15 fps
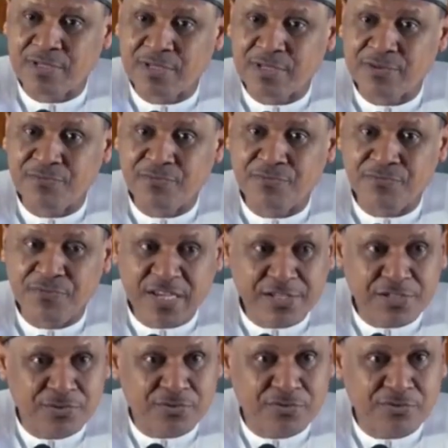the
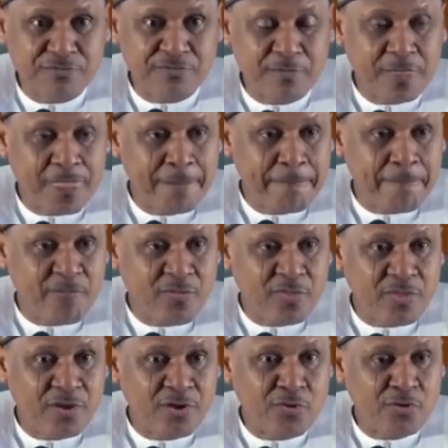fate
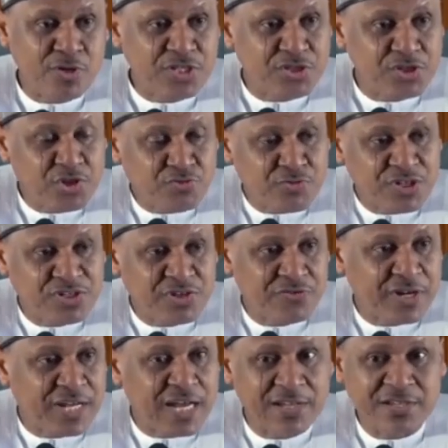or the situation
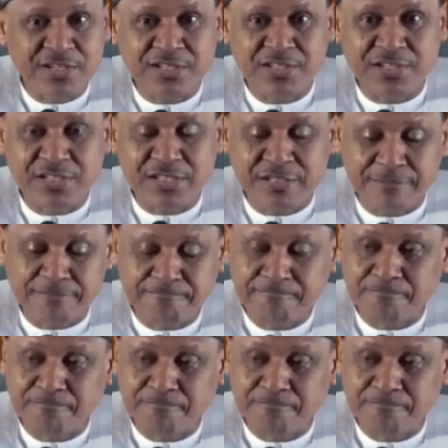regarding the